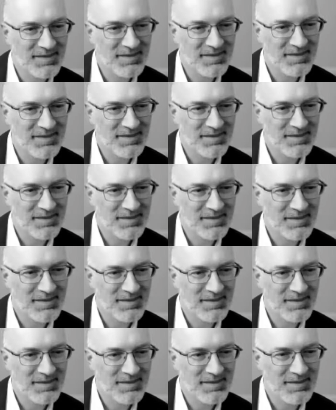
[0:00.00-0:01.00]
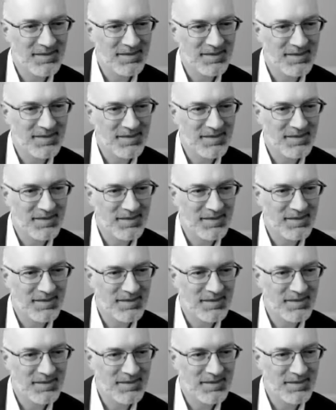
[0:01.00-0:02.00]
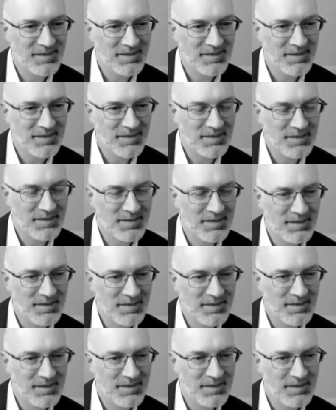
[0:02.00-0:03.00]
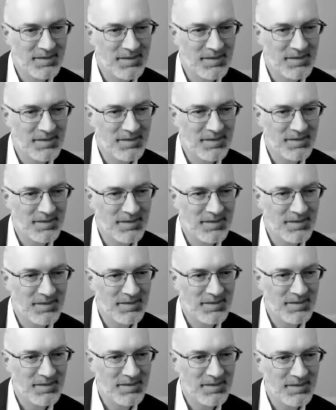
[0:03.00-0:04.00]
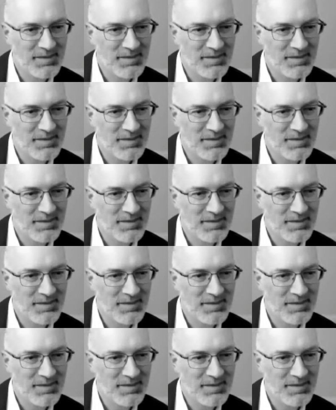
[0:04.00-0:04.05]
No words are spoken by the person on screen.